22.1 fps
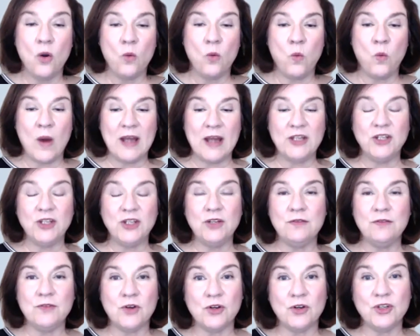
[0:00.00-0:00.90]
When
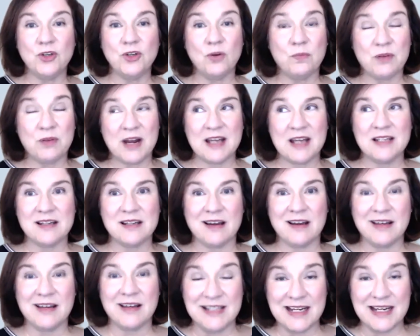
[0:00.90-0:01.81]
you've got your brand
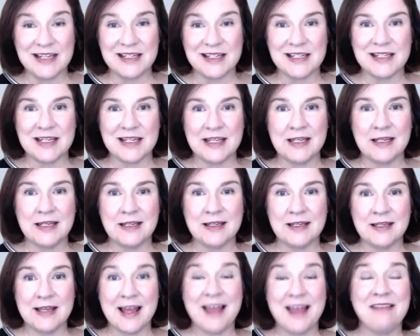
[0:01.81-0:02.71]

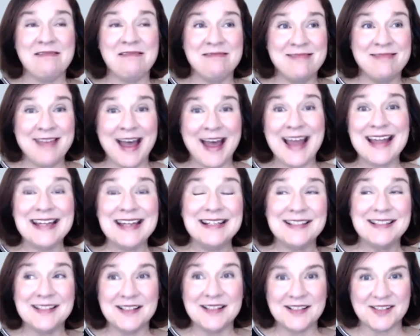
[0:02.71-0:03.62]
identity, that
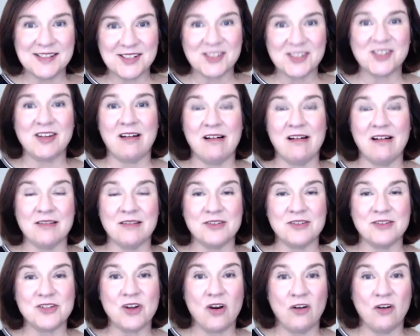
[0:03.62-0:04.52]
is the
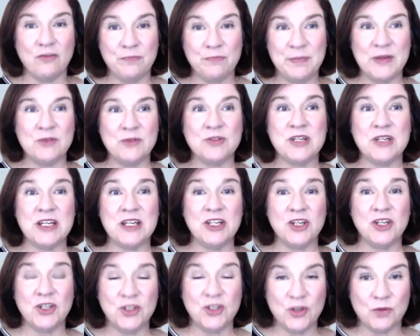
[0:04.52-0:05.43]
start of
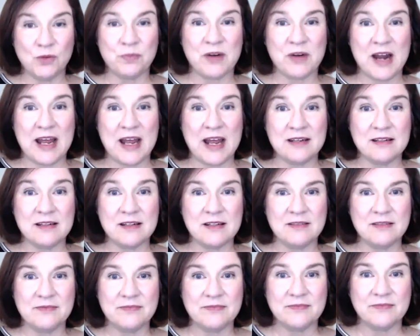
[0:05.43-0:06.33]
building your brand.
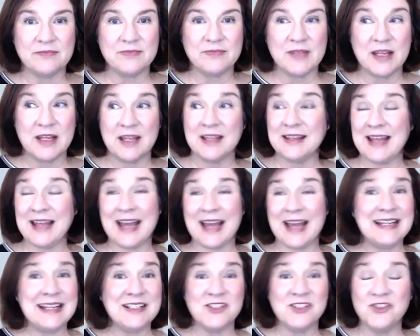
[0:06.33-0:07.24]

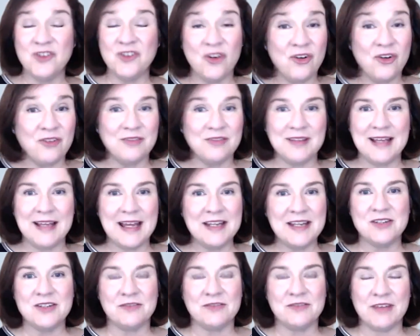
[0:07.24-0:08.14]
That is not the
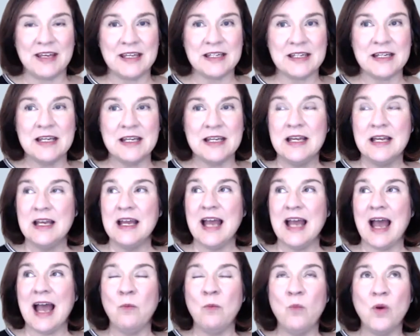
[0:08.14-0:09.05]
end of it.
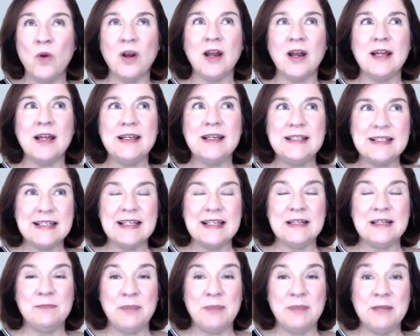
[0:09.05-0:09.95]
And what I
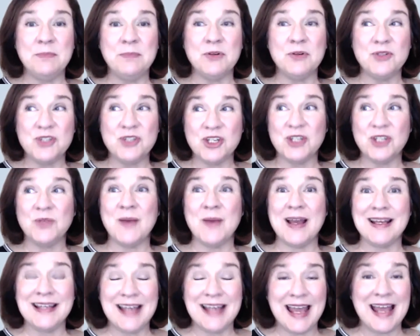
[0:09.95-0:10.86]
see people do
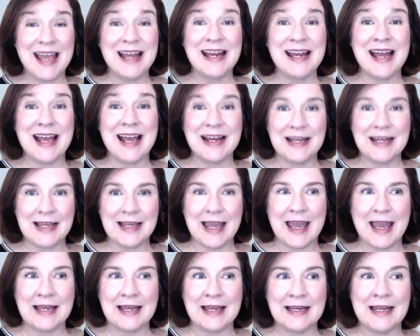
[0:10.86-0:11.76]
again and
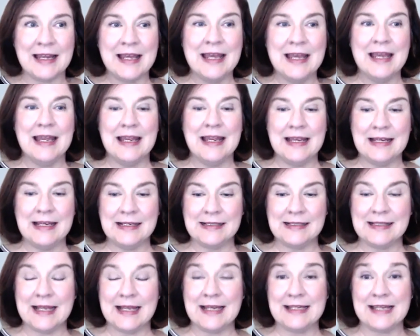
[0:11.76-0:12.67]
again
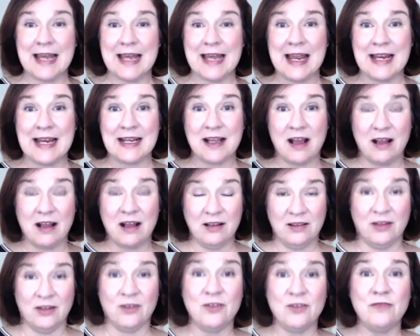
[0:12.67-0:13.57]
is they take a
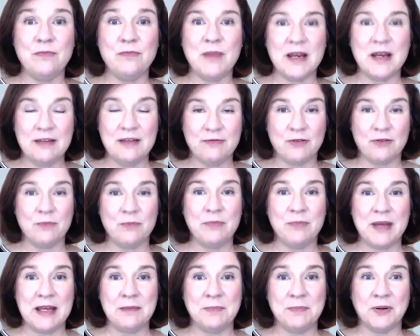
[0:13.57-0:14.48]
lot of money from
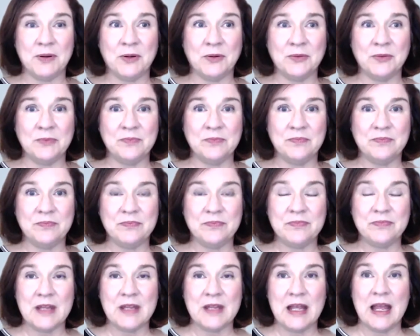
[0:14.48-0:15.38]
people
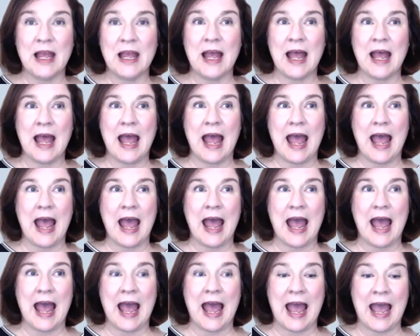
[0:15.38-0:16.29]

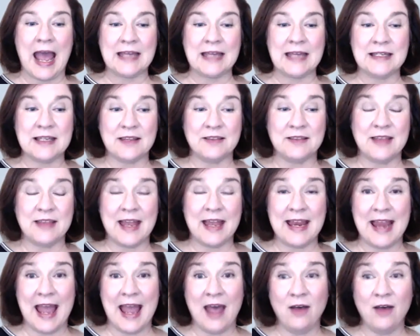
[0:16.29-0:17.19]
and
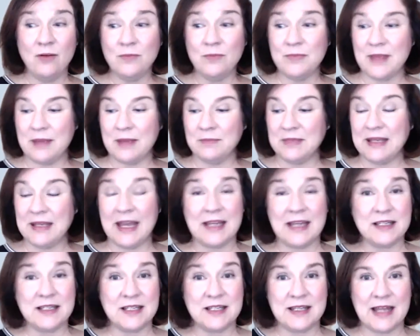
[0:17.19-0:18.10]
they help them
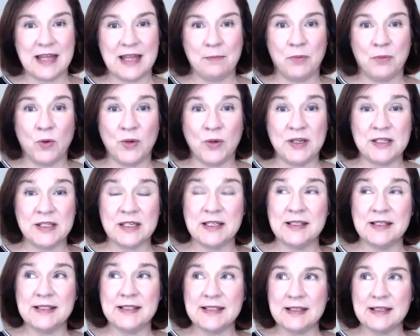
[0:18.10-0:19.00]
get to that point.
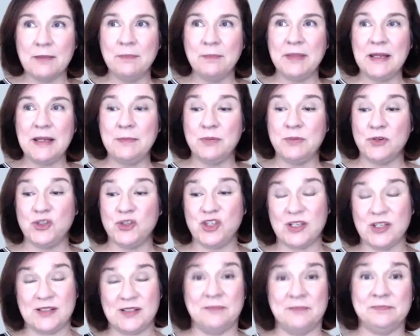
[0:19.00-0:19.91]
And some people
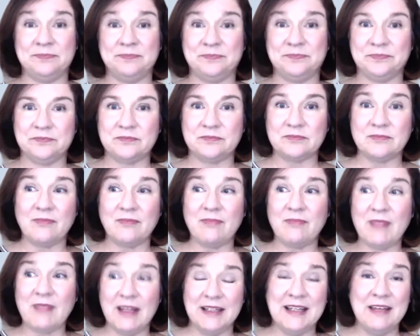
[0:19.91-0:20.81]
just
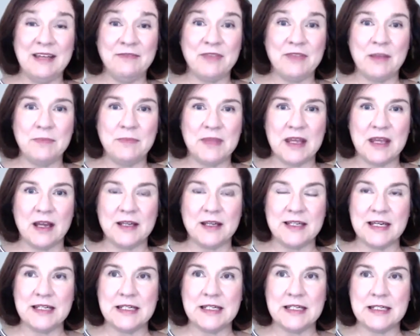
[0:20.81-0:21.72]
give them the
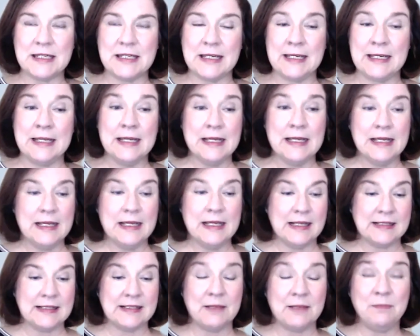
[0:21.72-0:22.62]
identity,
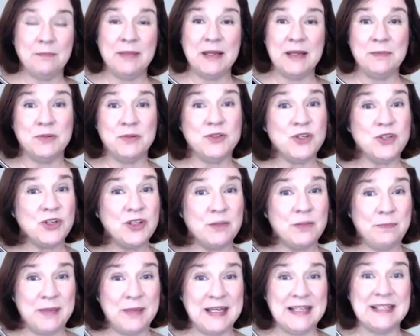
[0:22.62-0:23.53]
and some people do
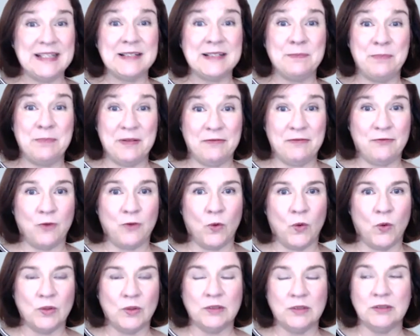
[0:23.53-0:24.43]
the piece
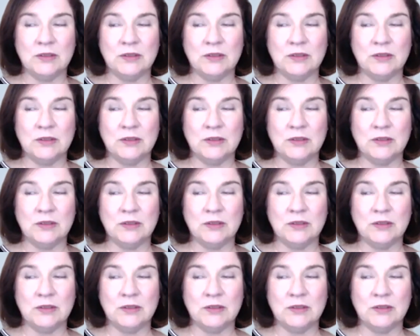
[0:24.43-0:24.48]
before.